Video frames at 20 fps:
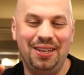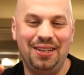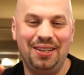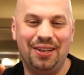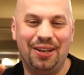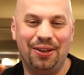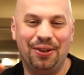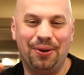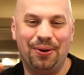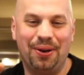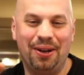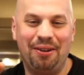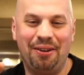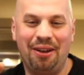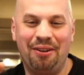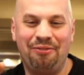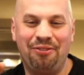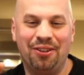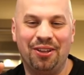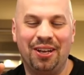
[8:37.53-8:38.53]
Although
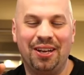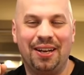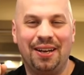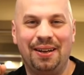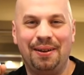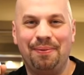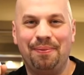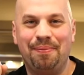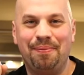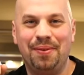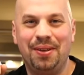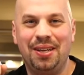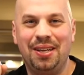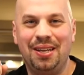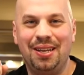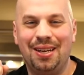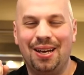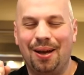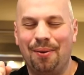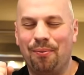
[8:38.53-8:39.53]
I feel like
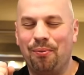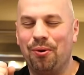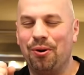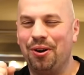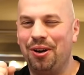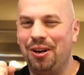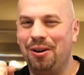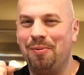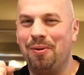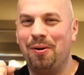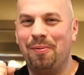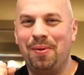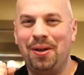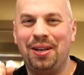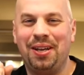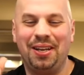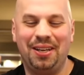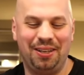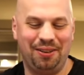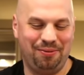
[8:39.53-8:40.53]
I'm worried about
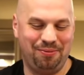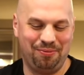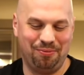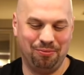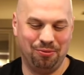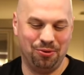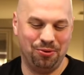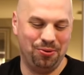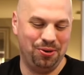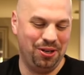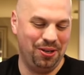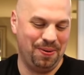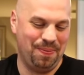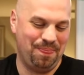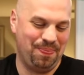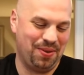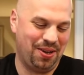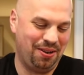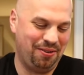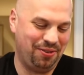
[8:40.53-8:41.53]
making it rude.
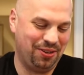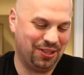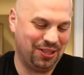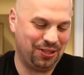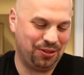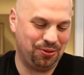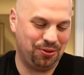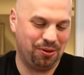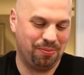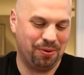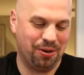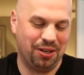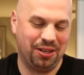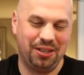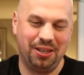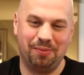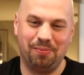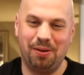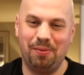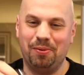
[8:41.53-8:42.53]
I feel like you could probably
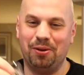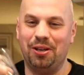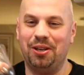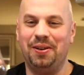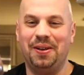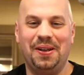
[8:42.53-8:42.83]
kick my butt.